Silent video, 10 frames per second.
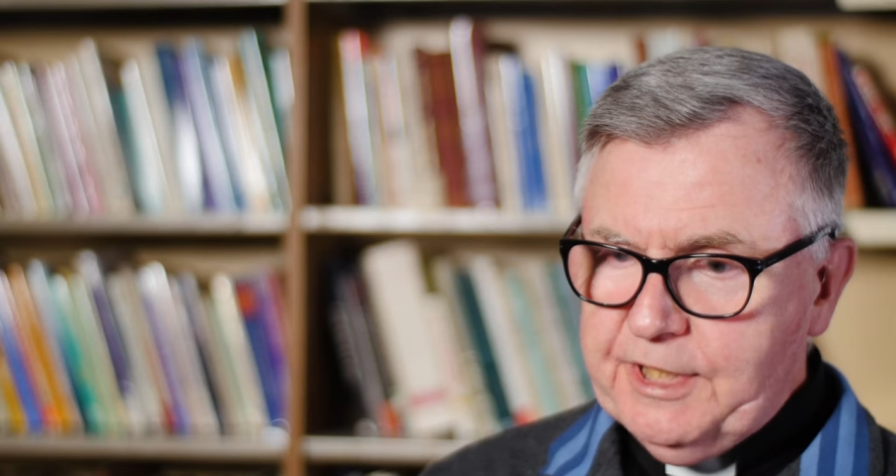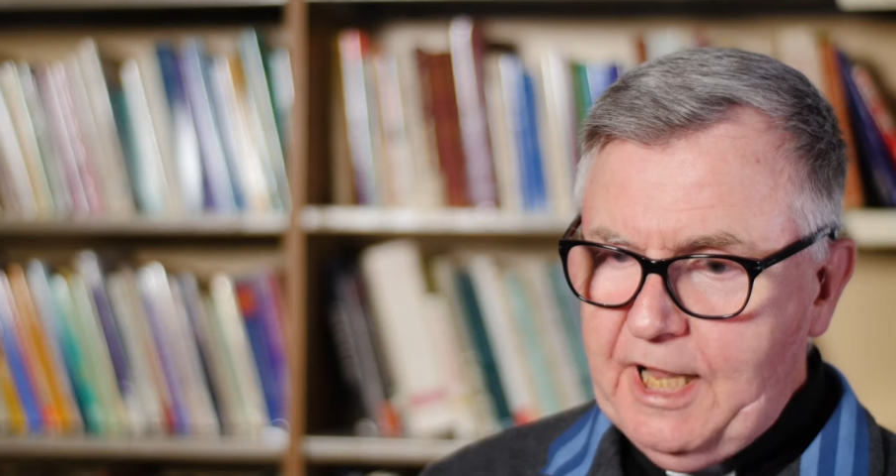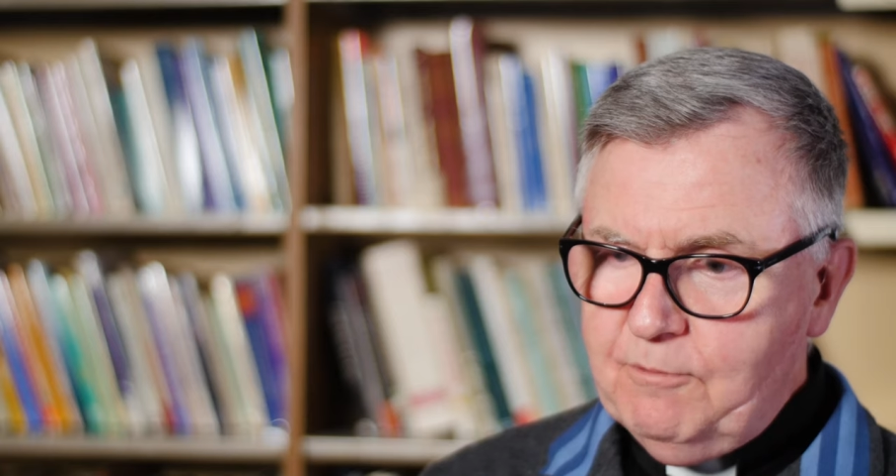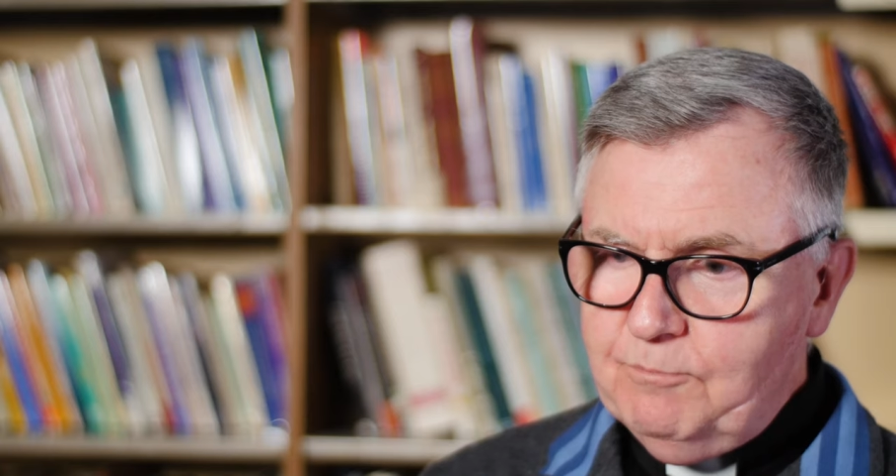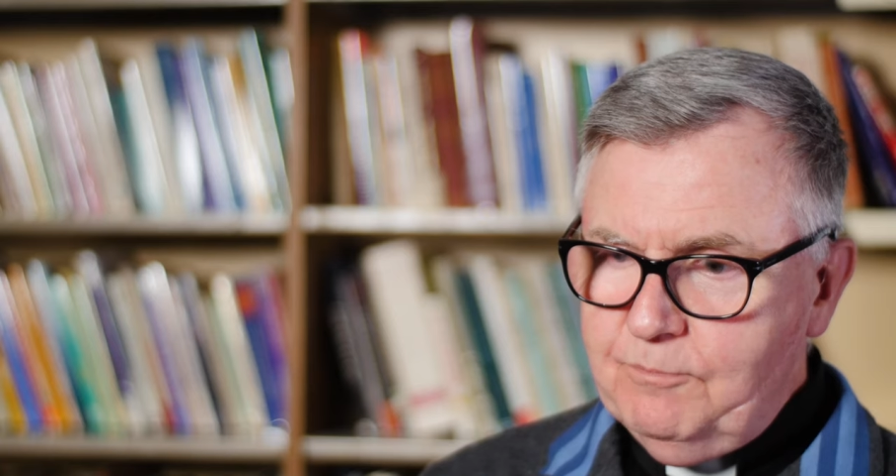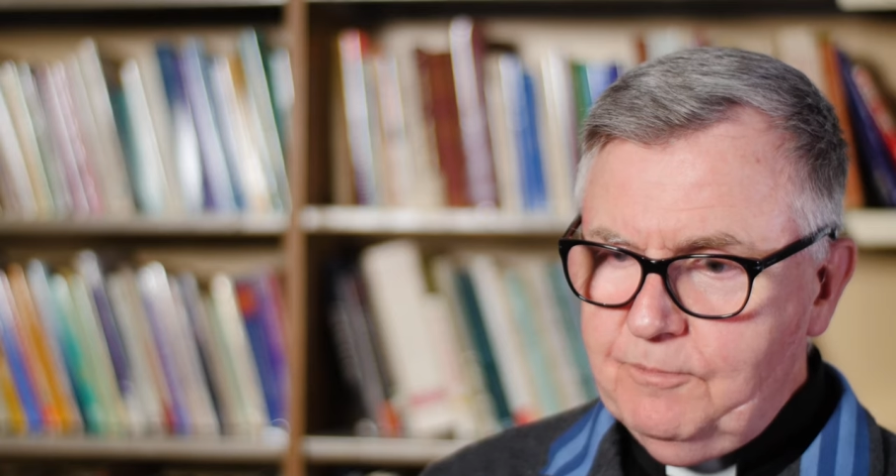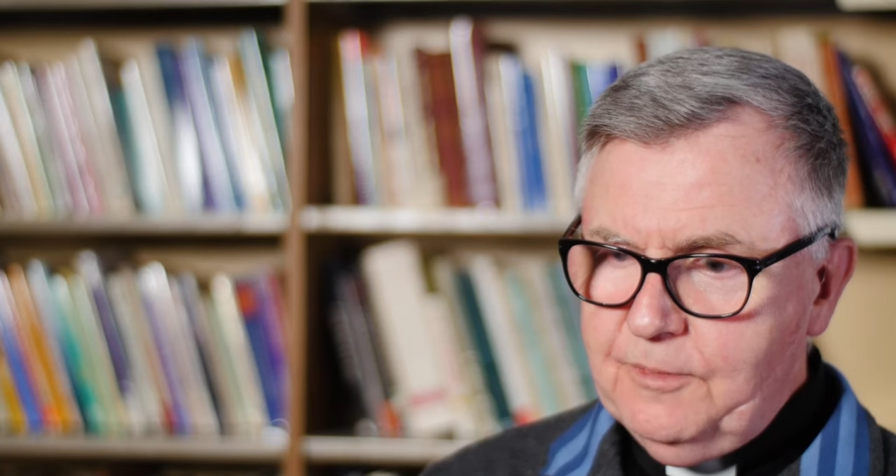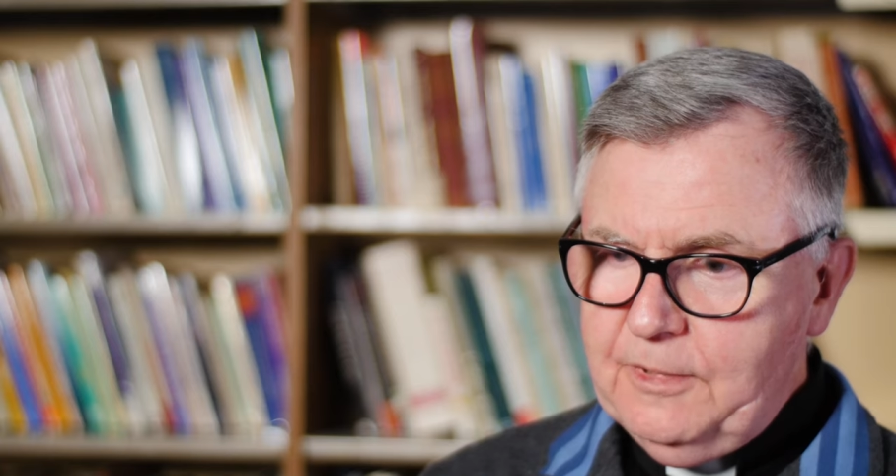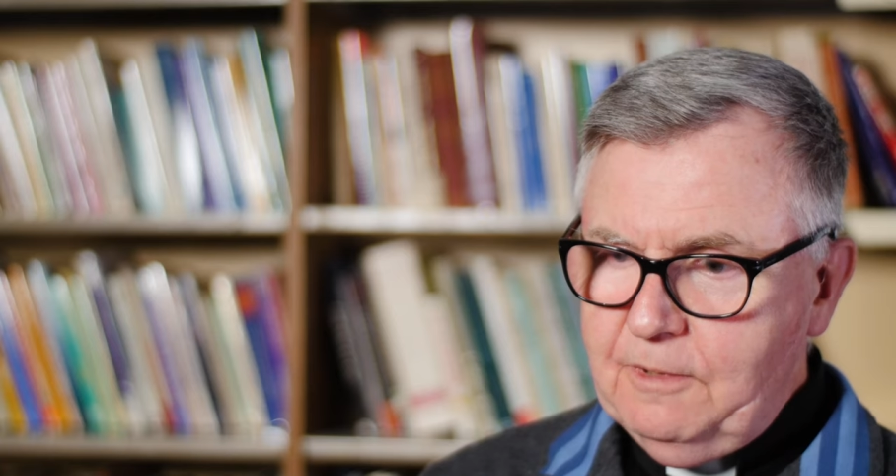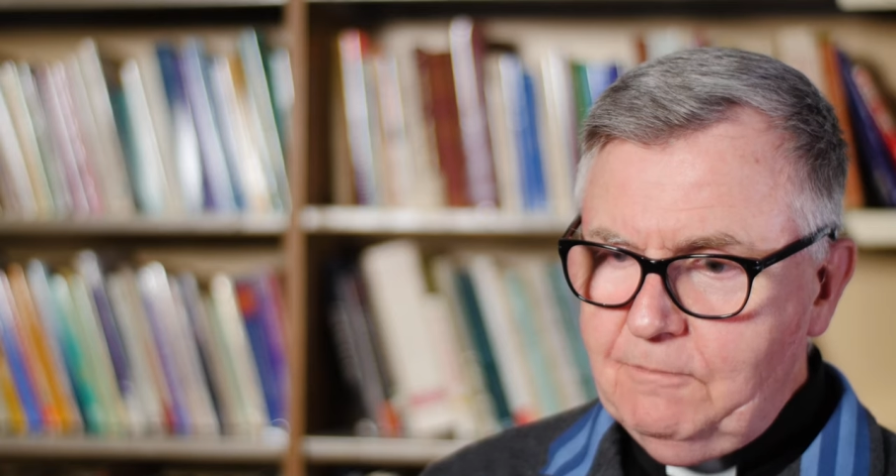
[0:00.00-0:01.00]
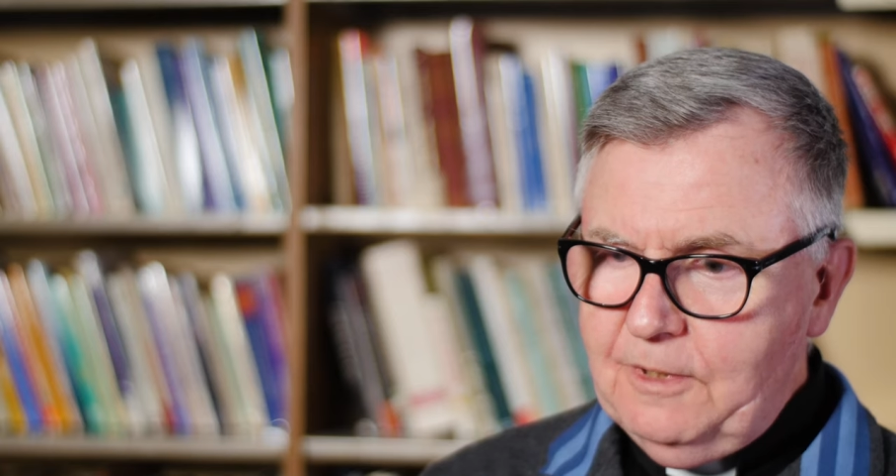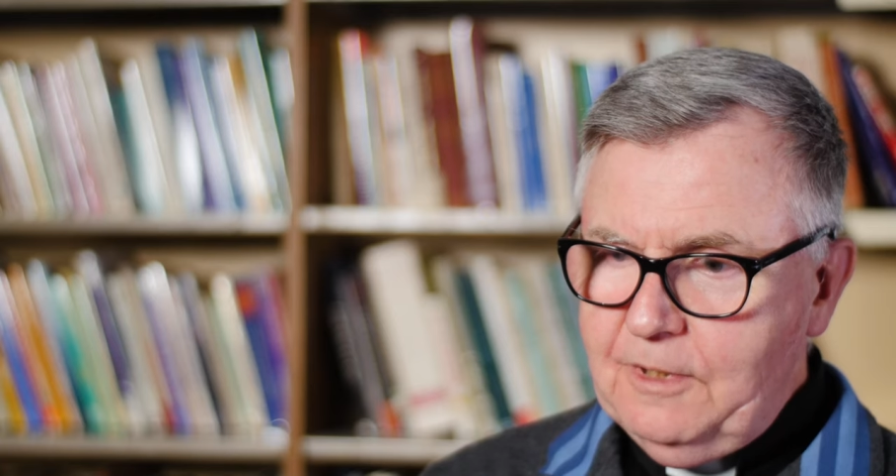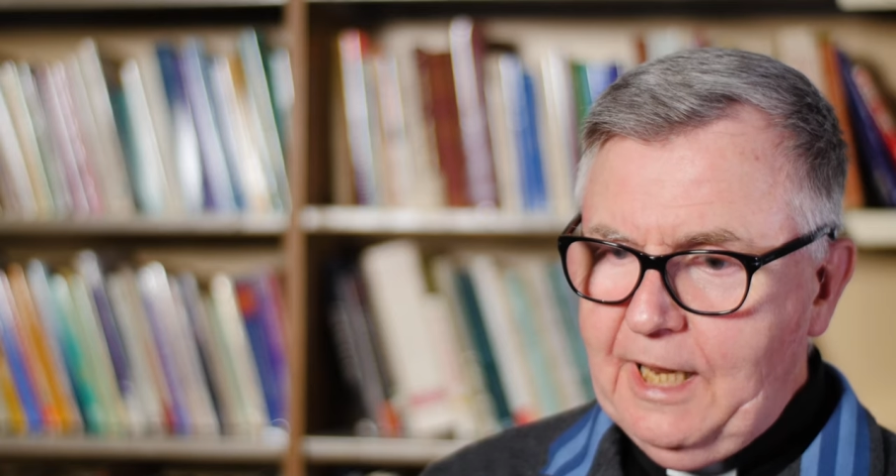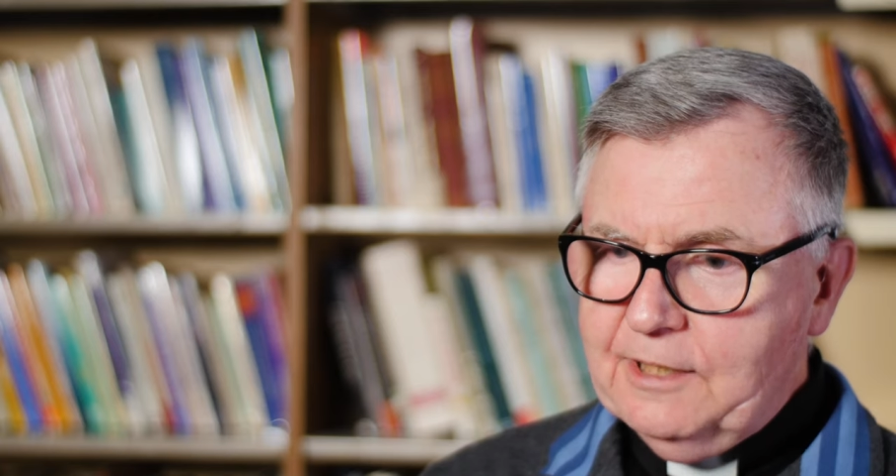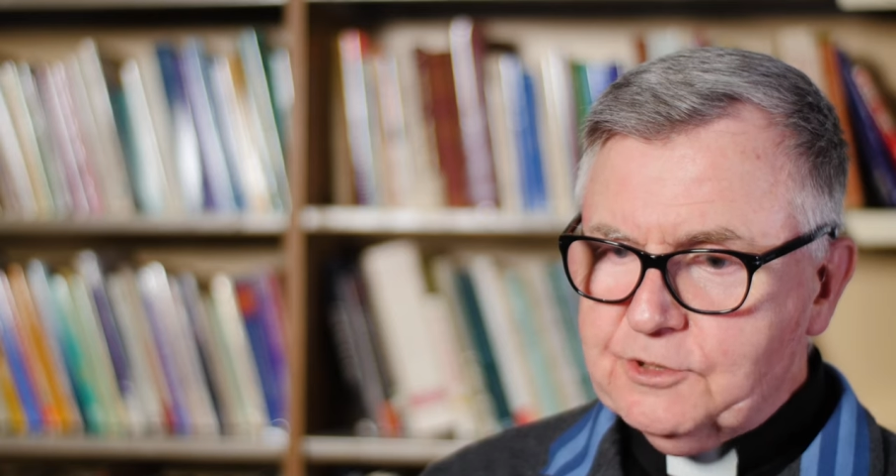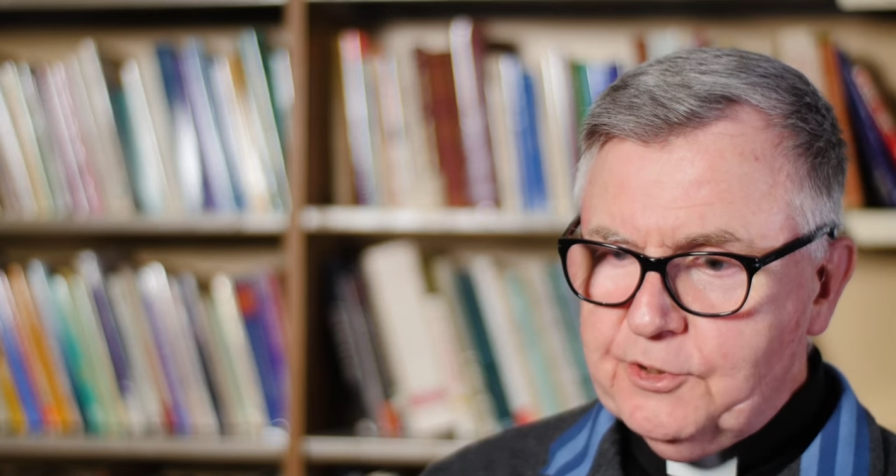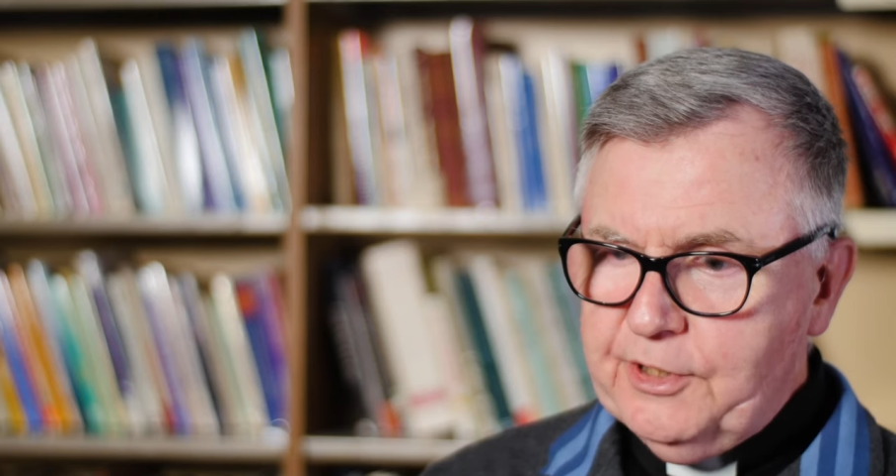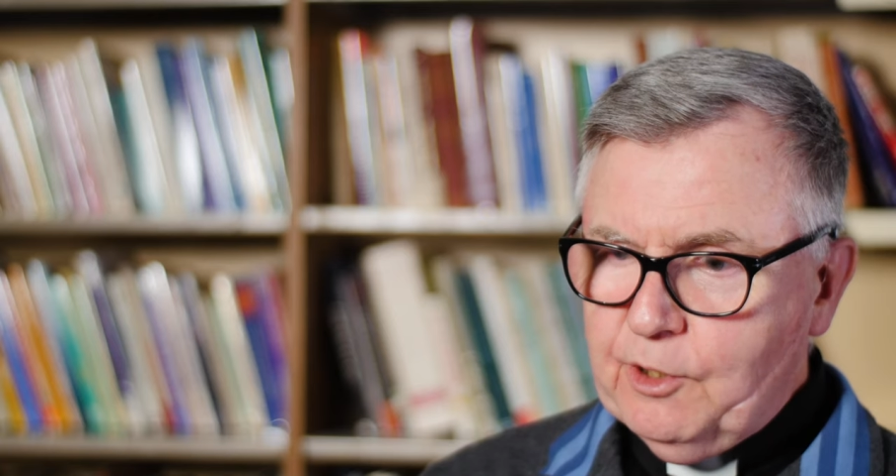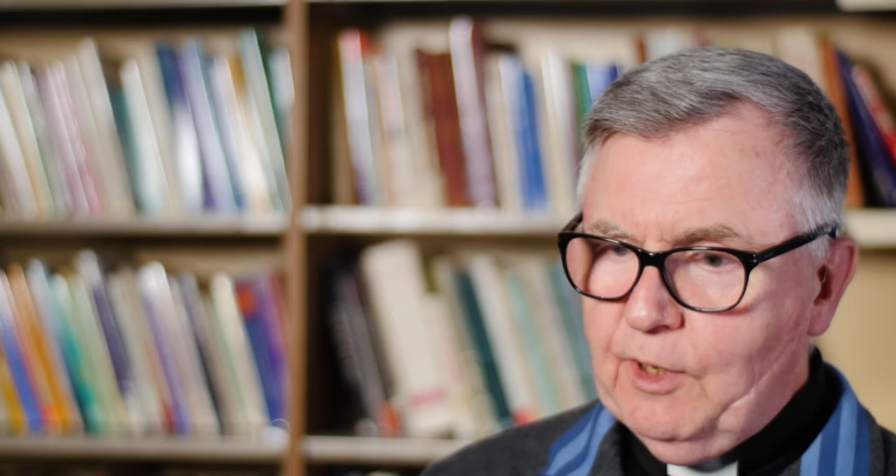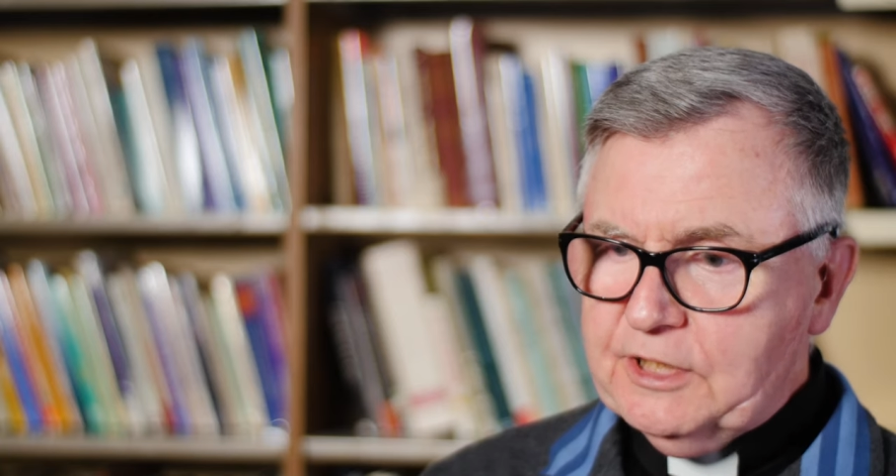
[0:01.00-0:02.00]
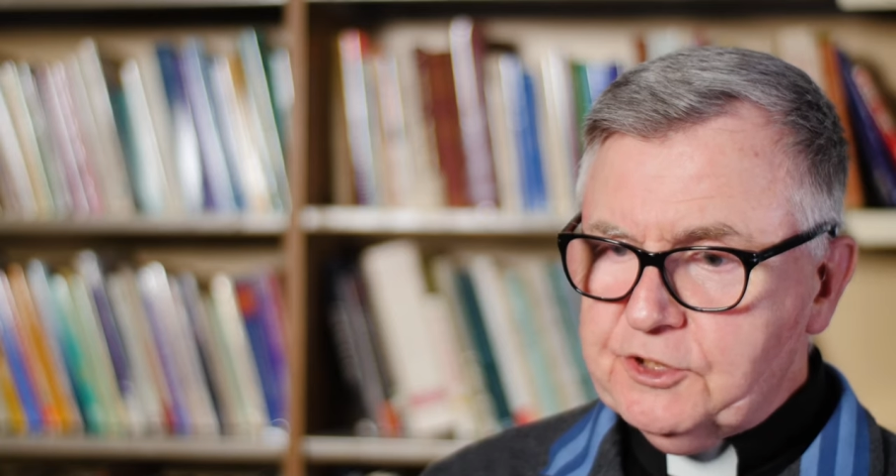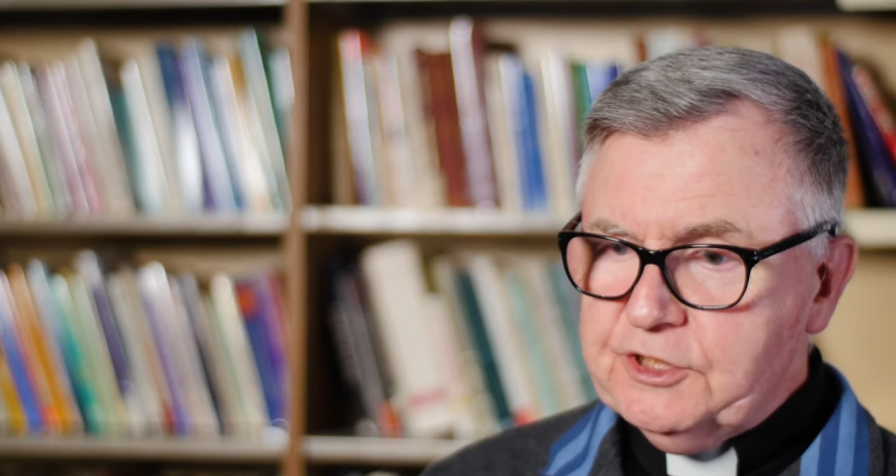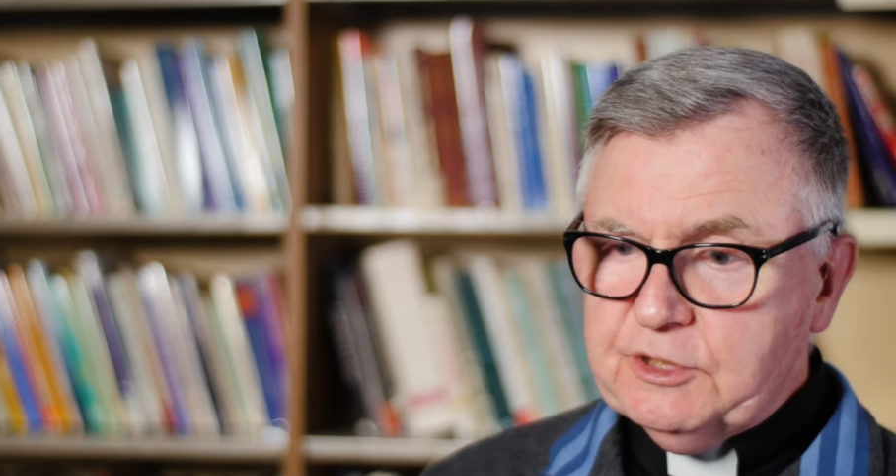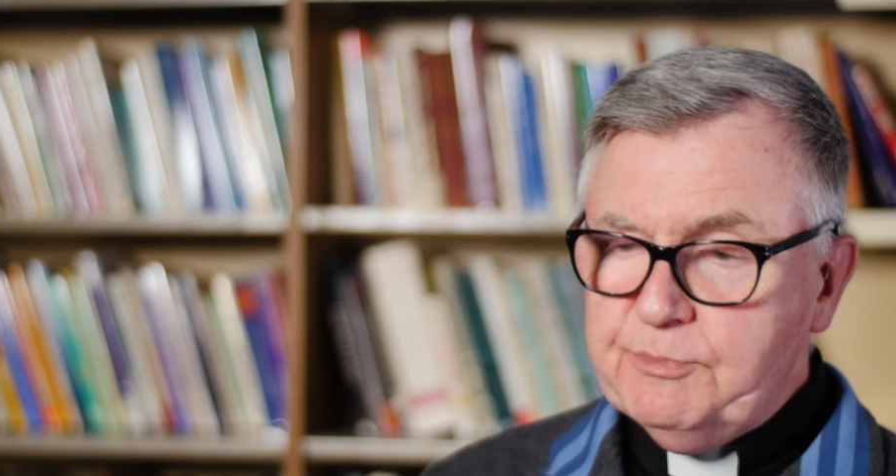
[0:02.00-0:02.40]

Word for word: with them, answer their questions,